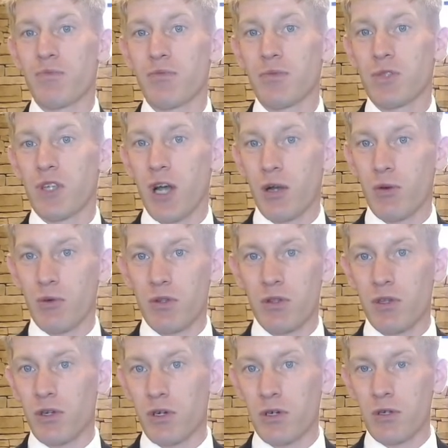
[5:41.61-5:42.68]
and talk with
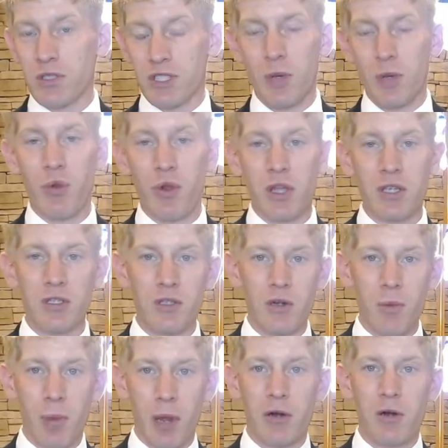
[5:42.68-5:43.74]
your siblings or
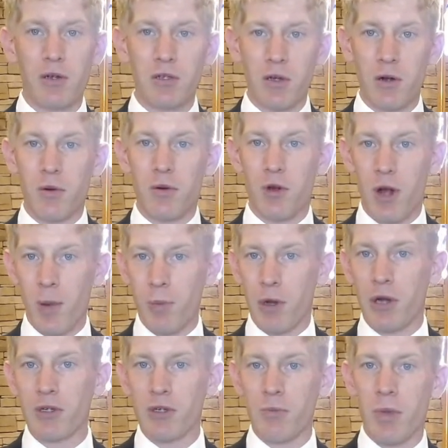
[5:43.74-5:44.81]
a parent or a
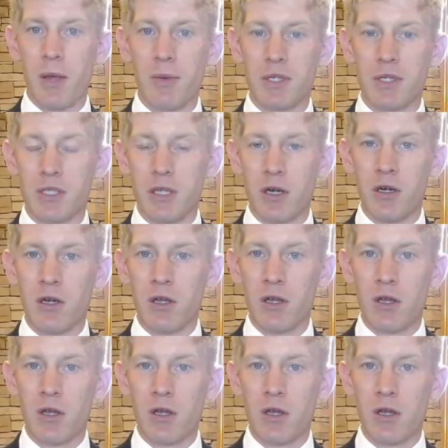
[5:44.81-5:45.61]
grandparent or babysitter.